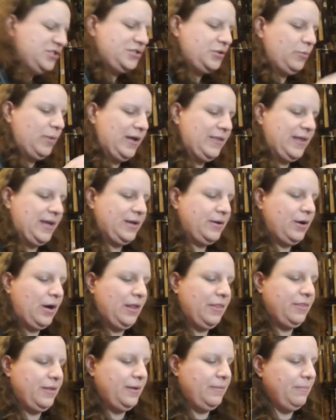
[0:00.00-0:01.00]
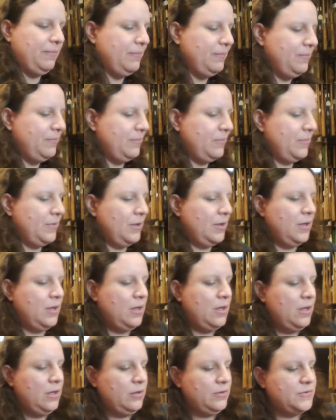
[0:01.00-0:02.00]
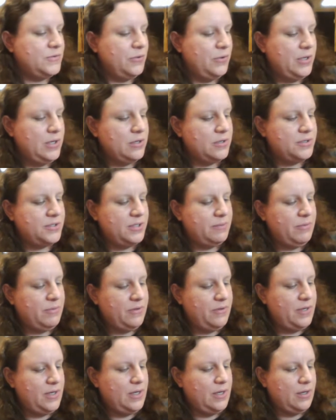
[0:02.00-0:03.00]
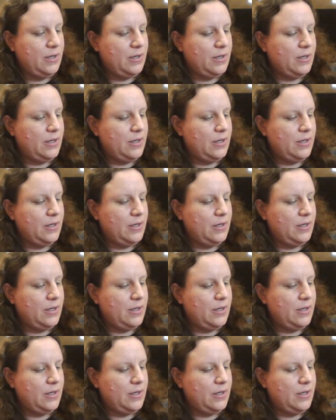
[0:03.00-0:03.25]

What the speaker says: the way they cut them. So here's some of the